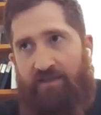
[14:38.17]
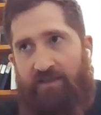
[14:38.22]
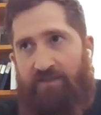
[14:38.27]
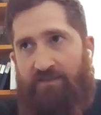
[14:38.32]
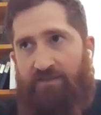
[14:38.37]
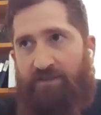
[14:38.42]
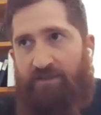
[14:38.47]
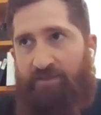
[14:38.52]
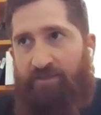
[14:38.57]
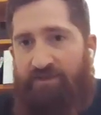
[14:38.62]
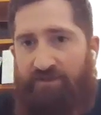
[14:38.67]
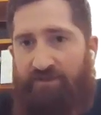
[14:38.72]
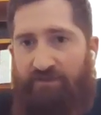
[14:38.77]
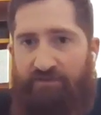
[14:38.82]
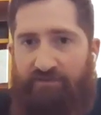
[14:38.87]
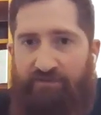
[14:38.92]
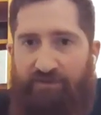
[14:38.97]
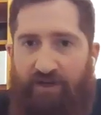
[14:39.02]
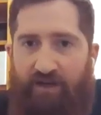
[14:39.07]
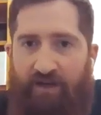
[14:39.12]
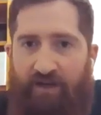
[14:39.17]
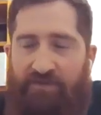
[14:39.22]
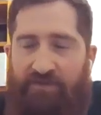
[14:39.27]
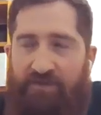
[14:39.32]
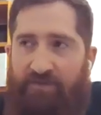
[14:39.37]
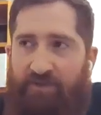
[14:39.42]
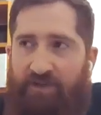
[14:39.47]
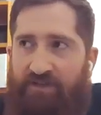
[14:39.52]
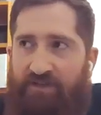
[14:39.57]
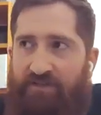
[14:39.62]
In terms of
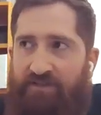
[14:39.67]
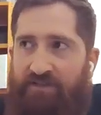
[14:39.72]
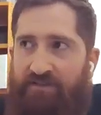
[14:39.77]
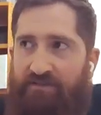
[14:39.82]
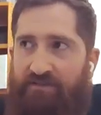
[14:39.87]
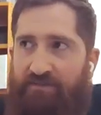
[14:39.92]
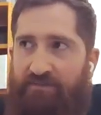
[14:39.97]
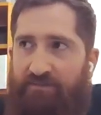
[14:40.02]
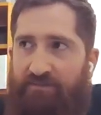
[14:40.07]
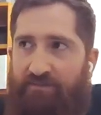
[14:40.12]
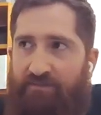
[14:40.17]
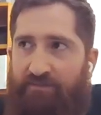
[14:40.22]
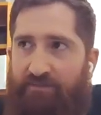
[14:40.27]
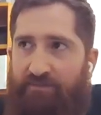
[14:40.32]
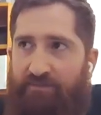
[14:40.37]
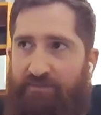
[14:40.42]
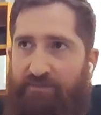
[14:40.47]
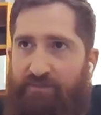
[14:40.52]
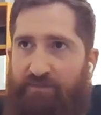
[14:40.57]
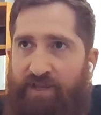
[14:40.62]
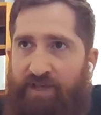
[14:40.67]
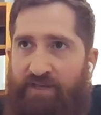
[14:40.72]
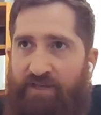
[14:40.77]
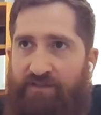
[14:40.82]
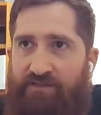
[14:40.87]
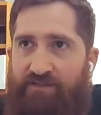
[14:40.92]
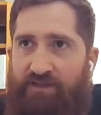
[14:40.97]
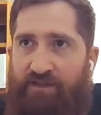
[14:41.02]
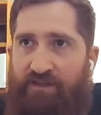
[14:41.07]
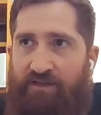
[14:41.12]
optimizing
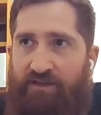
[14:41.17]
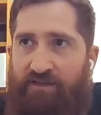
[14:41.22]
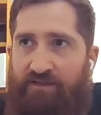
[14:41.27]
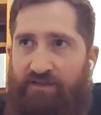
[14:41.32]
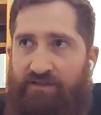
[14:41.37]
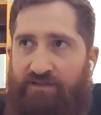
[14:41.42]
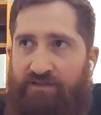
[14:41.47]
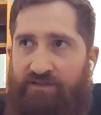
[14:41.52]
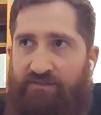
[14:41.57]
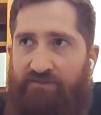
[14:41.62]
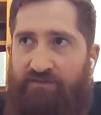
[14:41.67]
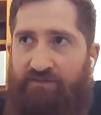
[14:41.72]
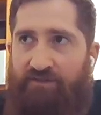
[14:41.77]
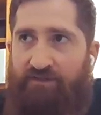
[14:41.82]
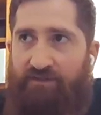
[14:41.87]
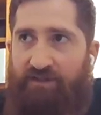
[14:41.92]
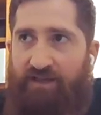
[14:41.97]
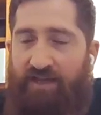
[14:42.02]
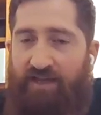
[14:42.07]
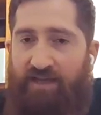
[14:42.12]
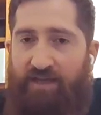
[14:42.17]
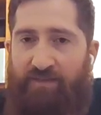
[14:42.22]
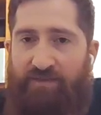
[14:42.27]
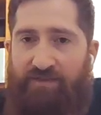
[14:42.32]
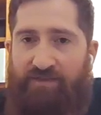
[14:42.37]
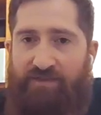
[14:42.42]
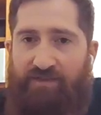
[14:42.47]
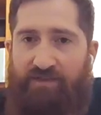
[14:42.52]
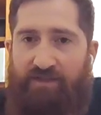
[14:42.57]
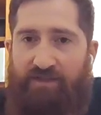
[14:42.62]
based on different labs,